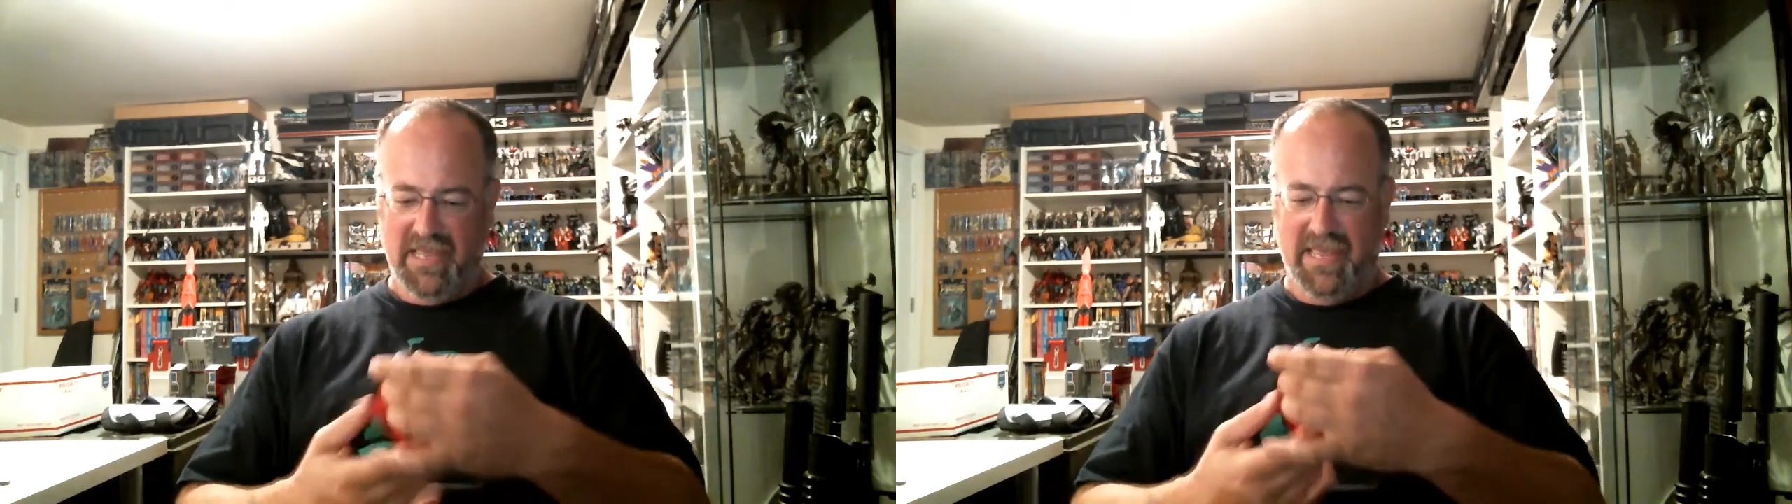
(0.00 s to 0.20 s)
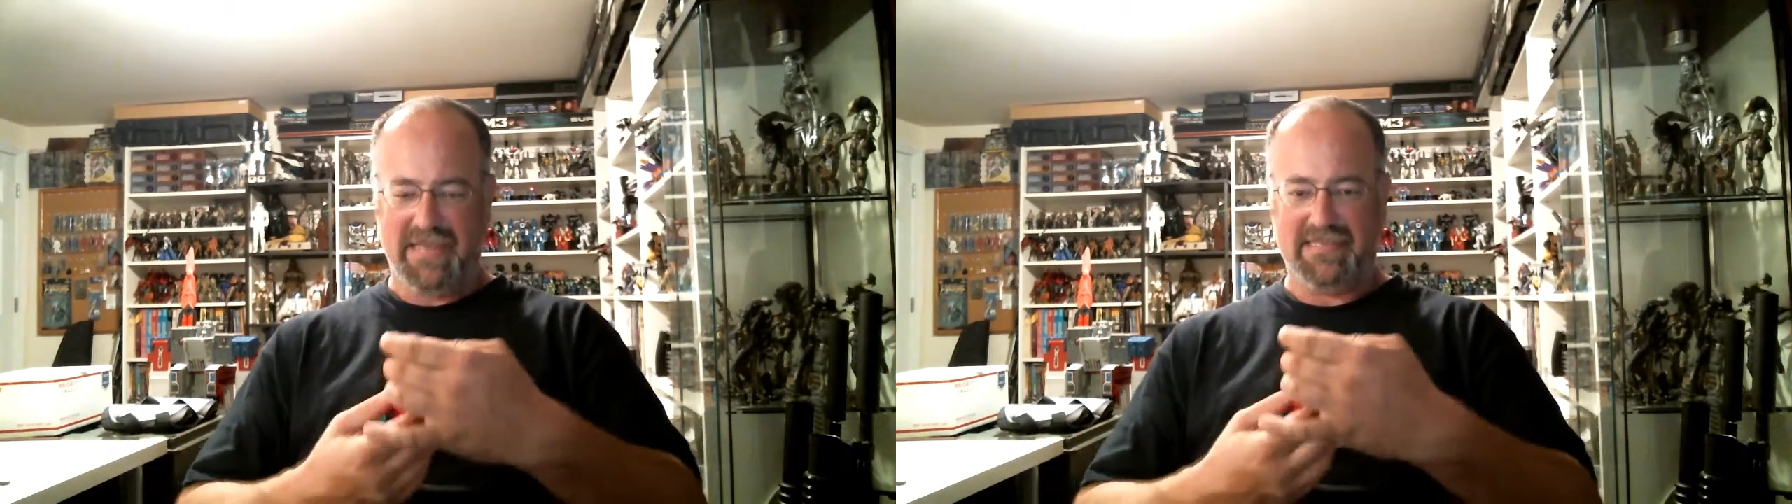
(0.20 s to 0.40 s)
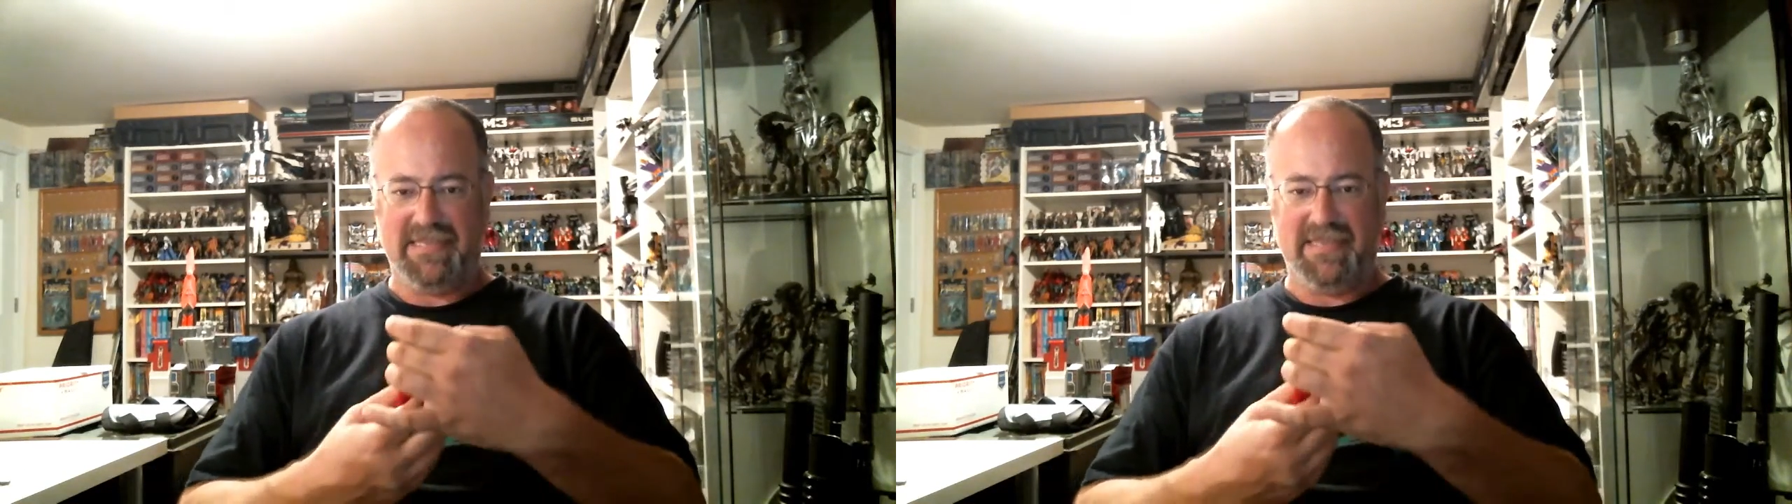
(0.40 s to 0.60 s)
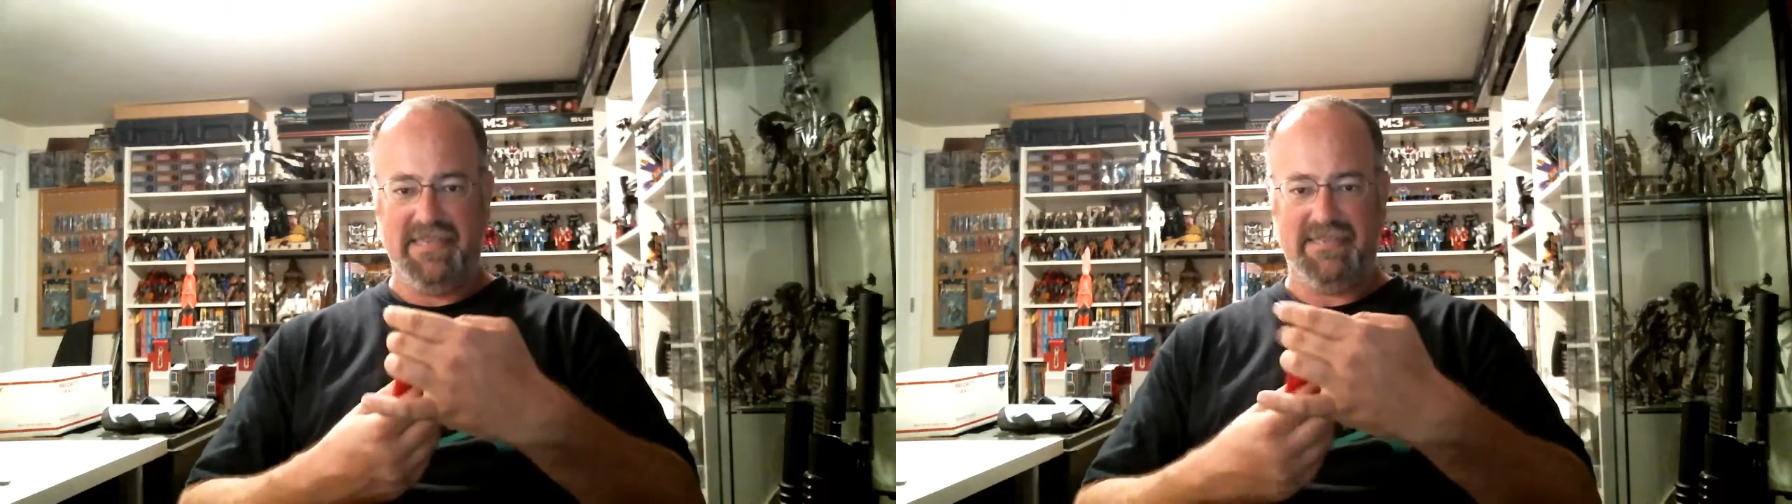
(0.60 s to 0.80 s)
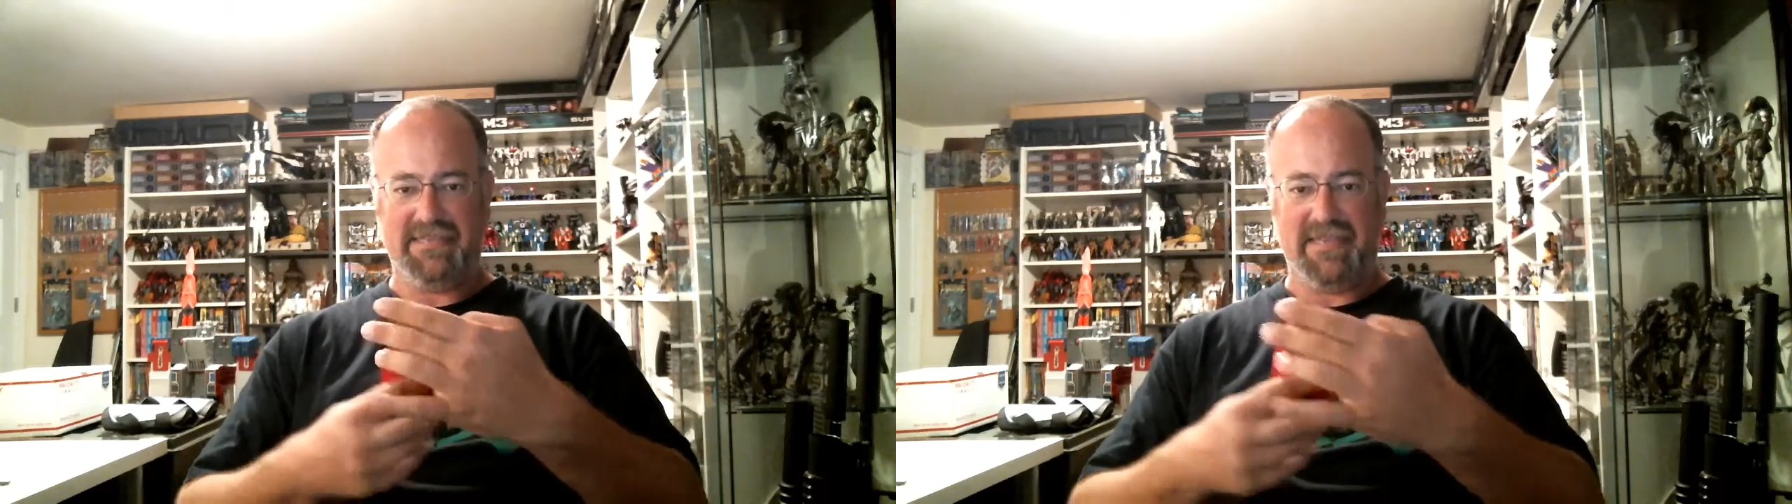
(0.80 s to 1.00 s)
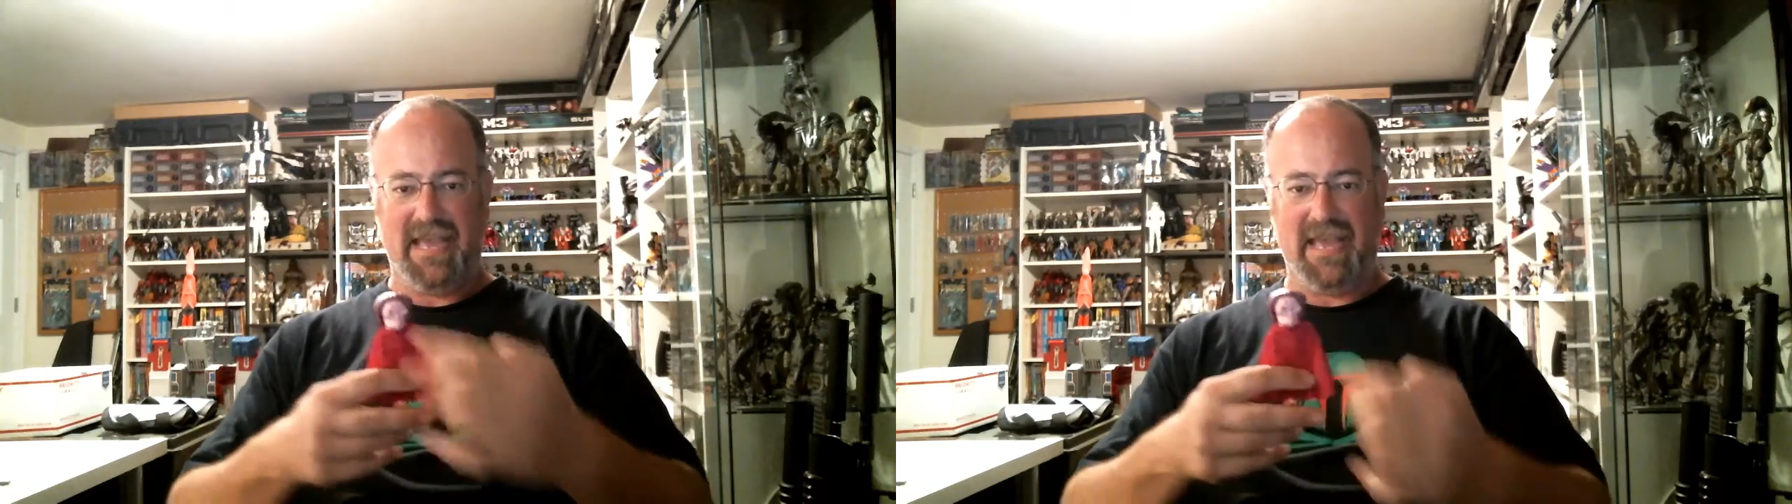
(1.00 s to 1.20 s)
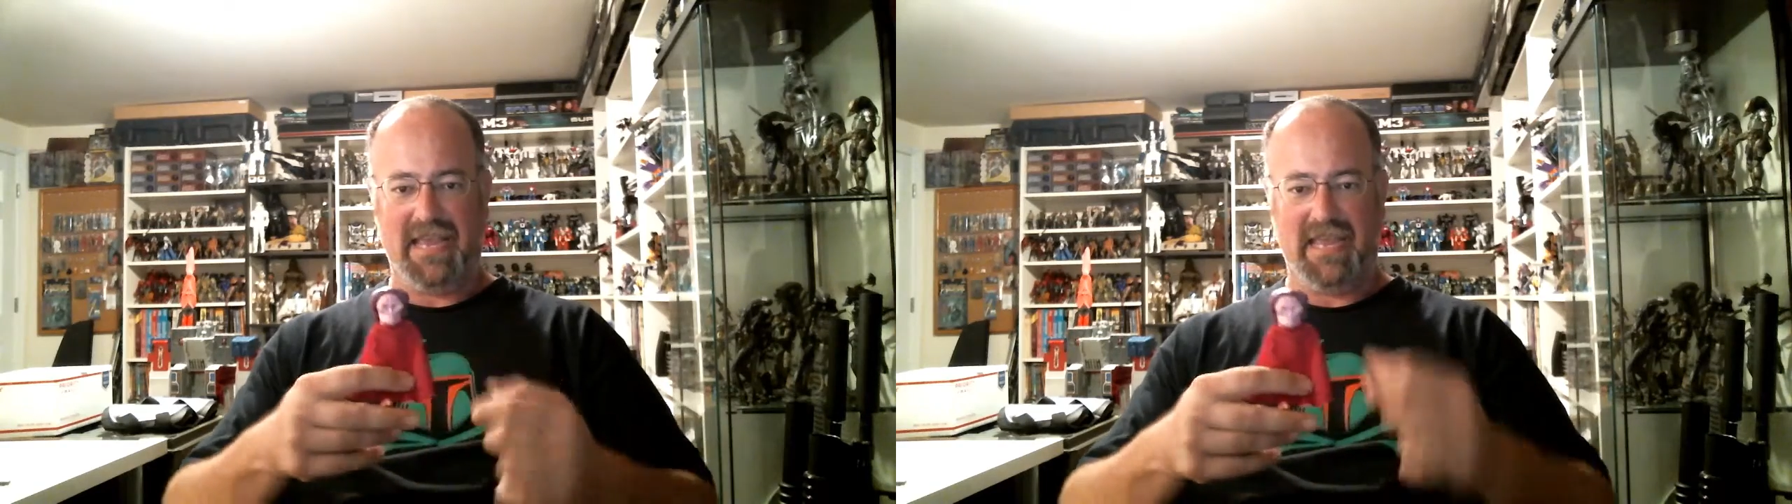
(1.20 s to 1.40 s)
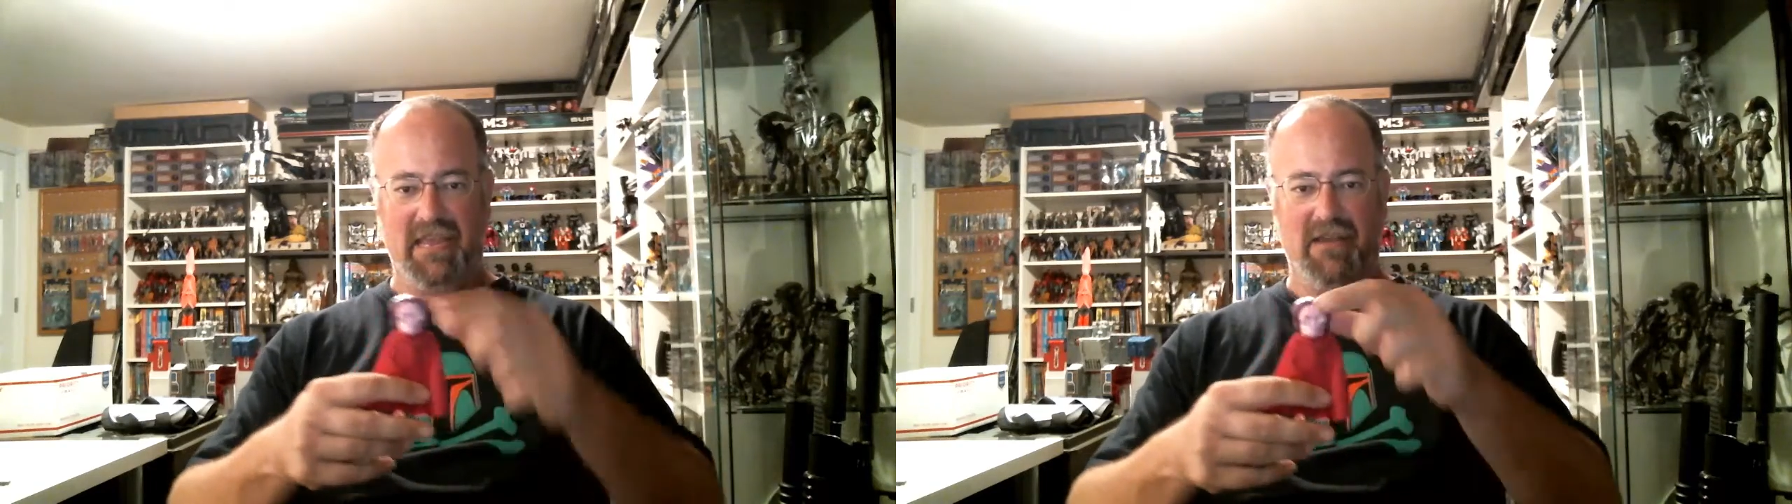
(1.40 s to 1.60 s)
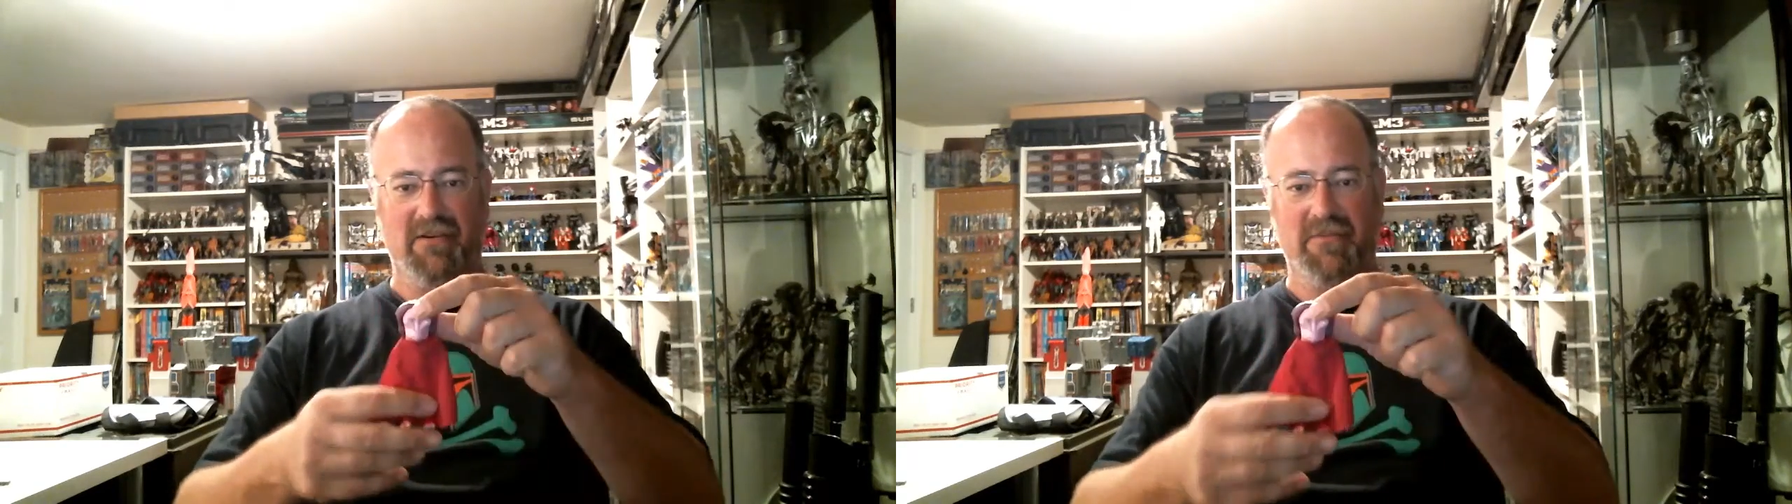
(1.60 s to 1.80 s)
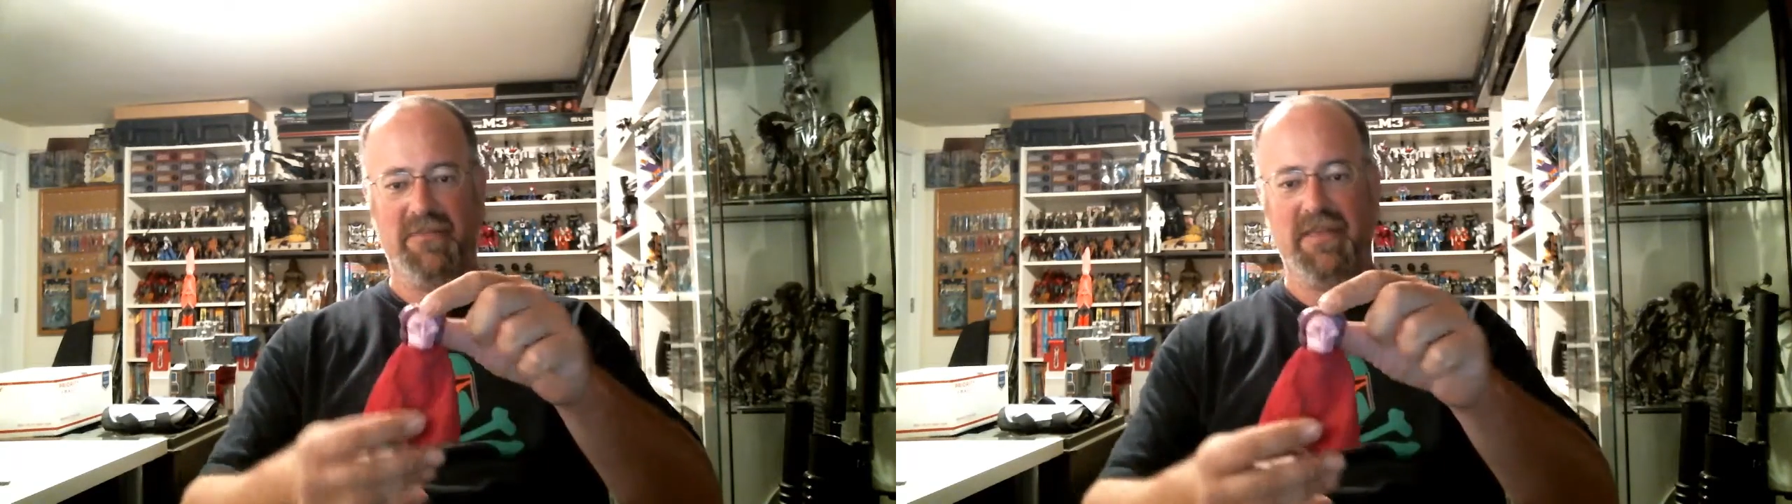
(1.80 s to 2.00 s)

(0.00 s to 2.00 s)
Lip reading: That's this guy here.